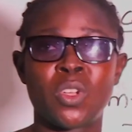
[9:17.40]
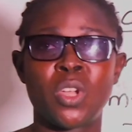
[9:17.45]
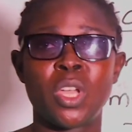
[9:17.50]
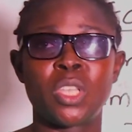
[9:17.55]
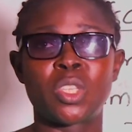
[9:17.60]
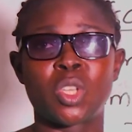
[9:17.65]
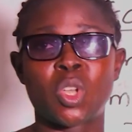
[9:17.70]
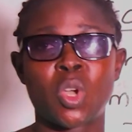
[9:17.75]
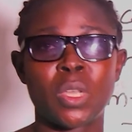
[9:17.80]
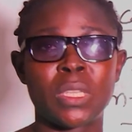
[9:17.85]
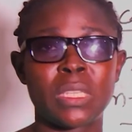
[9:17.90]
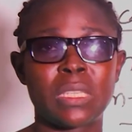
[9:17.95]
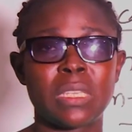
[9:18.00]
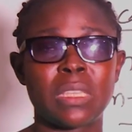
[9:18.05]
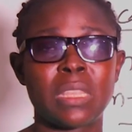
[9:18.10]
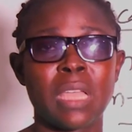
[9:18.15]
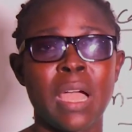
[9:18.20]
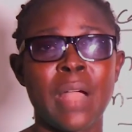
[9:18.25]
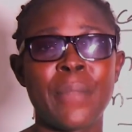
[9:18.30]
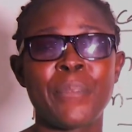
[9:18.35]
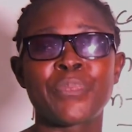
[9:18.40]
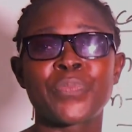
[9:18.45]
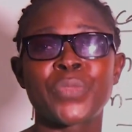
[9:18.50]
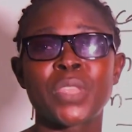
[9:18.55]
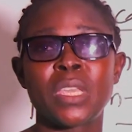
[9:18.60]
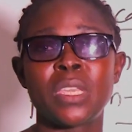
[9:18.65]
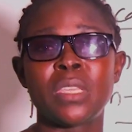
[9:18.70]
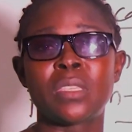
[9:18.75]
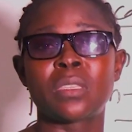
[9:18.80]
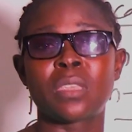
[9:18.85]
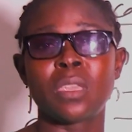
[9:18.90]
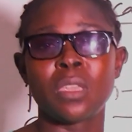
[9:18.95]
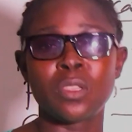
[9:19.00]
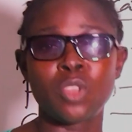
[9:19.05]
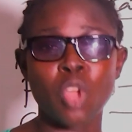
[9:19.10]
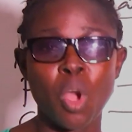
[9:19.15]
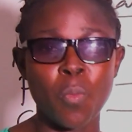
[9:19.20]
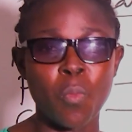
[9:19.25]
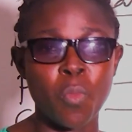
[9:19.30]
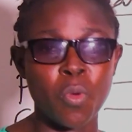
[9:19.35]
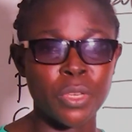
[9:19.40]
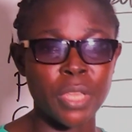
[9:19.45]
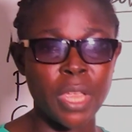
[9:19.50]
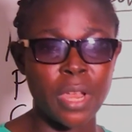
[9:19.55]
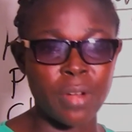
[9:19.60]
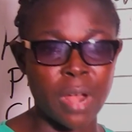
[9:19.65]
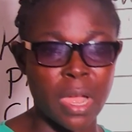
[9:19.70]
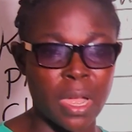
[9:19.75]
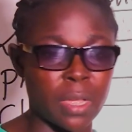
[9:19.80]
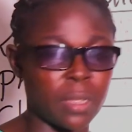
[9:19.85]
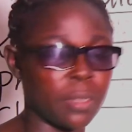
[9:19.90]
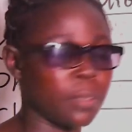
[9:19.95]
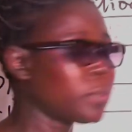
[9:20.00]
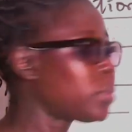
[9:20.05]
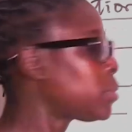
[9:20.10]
we're going to consider is kingdom Monera.